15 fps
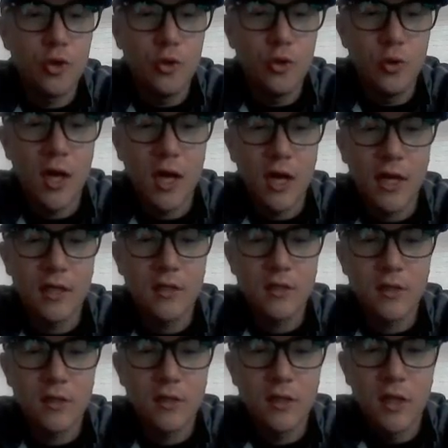2
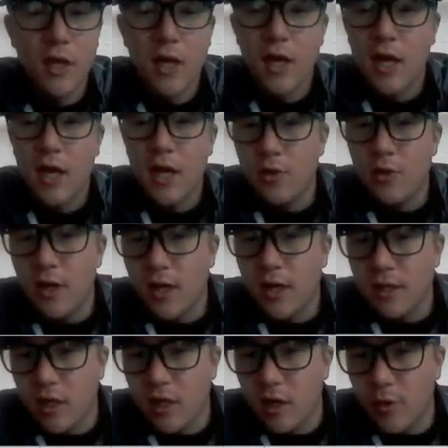lines, and you got to
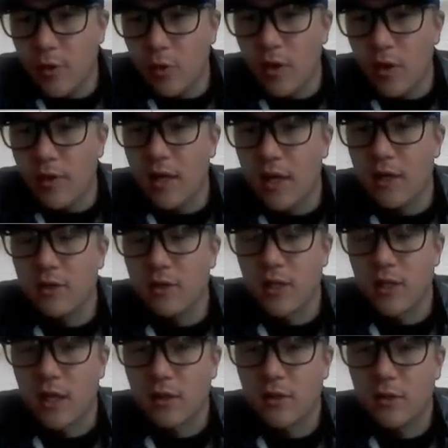tell me where they
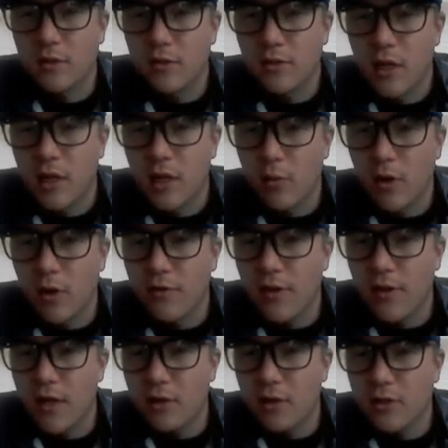intersect. And wherever
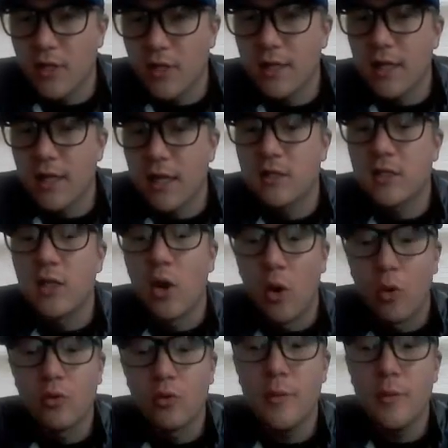they intersect, that is the
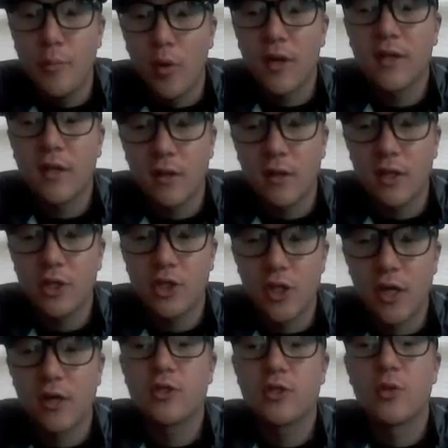only point that they
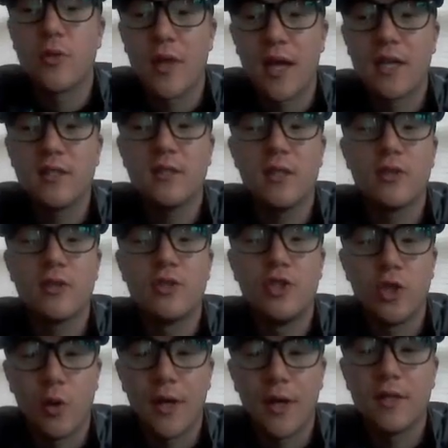share, so that is their
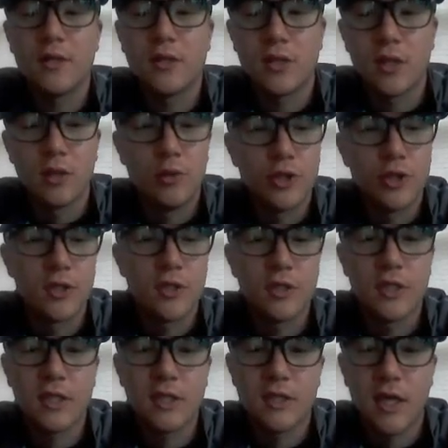joined solution,
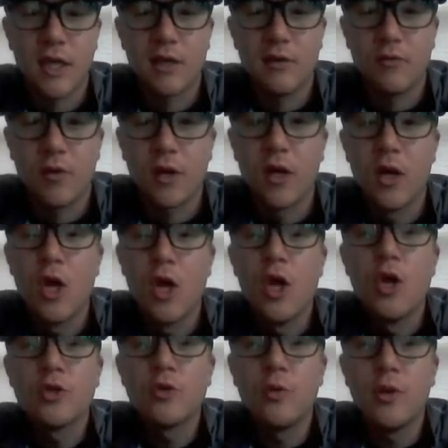6, -1.
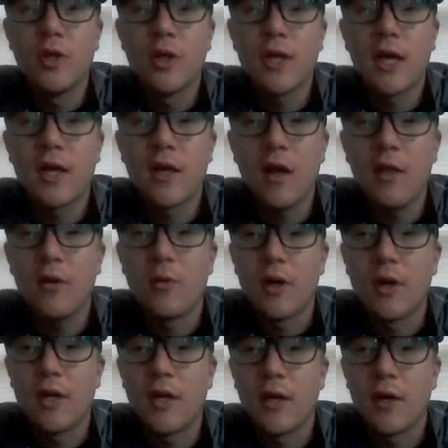So when we look at another
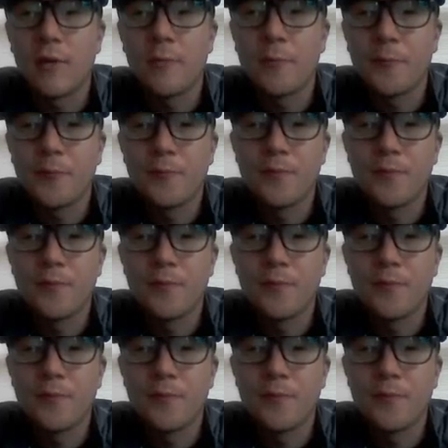one here,